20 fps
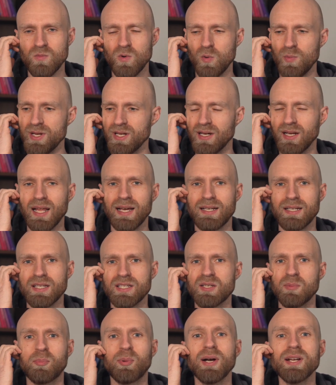We are like
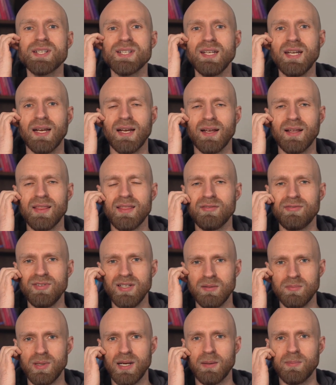suppressing the
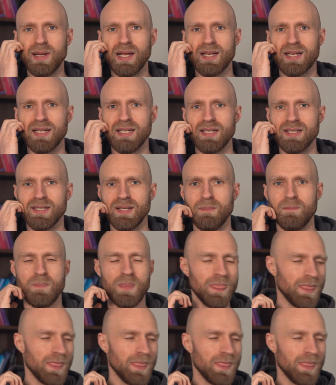feedback mechanism.